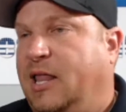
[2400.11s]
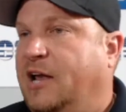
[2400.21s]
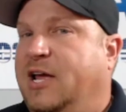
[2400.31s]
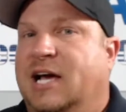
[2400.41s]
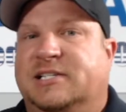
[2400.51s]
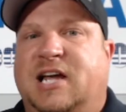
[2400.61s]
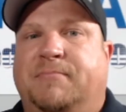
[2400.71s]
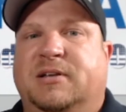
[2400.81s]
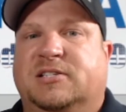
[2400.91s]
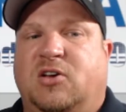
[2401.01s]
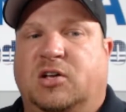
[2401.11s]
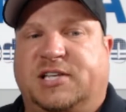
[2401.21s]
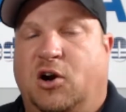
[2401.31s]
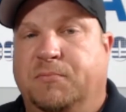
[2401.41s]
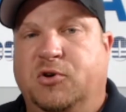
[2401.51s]
A lot of you guys stopped in, saw us
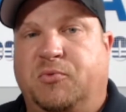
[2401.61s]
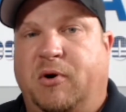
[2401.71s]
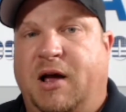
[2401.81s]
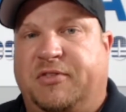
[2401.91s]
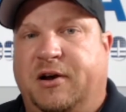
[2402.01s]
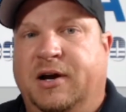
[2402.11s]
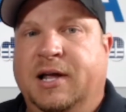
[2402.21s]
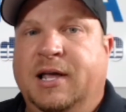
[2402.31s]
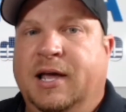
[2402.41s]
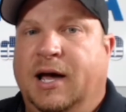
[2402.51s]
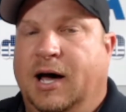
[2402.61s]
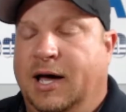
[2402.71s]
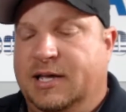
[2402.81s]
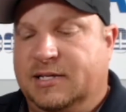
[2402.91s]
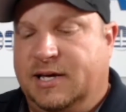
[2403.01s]
at our booth when we were out there,
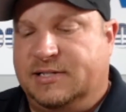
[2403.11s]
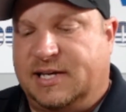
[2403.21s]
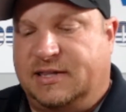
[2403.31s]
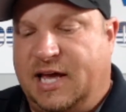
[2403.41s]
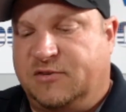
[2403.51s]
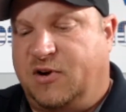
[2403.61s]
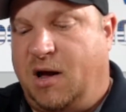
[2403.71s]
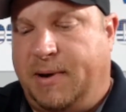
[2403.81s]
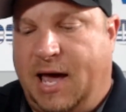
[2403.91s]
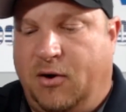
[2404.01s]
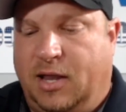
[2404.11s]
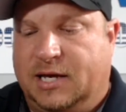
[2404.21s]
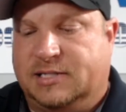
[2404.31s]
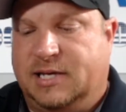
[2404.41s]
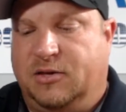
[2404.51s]
and said thanks for coming out. Like
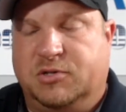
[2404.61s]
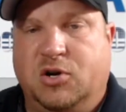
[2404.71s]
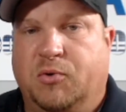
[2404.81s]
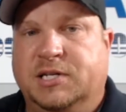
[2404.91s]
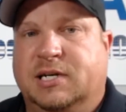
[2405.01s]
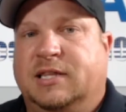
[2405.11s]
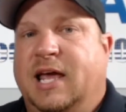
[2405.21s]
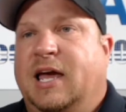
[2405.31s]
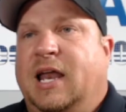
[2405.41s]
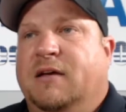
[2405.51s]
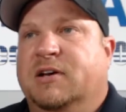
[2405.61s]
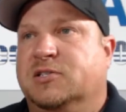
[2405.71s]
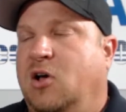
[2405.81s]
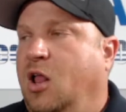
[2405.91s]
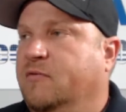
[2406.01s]
I said, there was no reason to thank any of
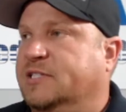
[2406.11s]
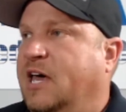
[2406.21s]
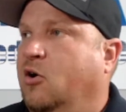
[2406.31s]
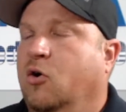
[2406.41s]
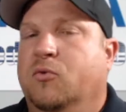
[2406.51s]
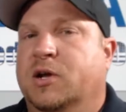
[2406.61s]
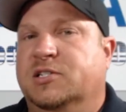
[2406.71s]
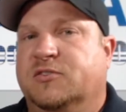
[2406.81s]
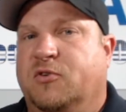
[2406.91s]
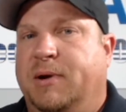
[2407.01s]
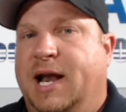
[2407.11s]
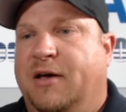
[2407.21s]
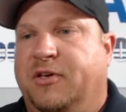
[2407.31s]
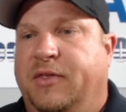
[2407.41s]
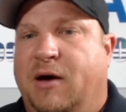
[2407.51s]
us. All of us had our own reasons for being
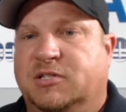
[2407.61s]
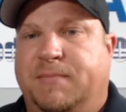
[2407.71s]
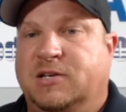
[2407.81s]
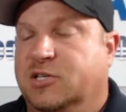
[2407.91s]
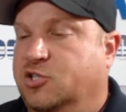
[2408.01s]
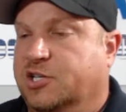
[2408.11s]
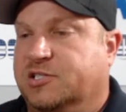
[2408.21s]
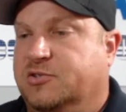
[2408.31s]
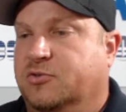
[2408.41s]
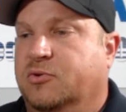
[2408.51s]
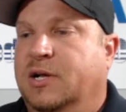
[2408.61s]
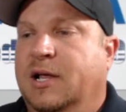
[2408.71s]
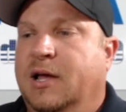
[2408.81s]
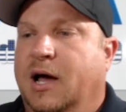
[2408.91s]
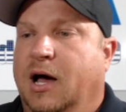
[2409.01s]
out there, and that was basically just to
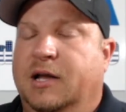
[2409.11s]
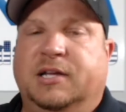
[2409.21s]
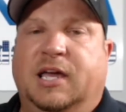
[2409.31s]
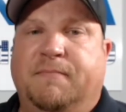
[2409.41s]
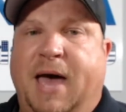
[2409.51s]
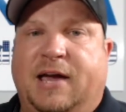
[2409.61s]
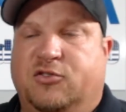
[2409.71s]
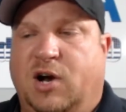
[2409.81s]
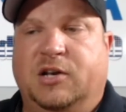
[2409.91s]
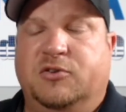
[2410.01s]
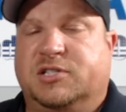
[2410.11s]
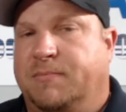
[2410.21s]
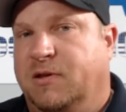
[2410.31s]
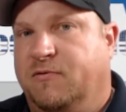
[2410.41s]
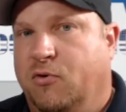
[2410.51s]
give back and try to do
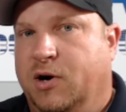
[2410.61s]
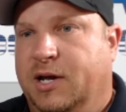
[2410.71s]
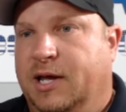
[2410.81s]
something for it.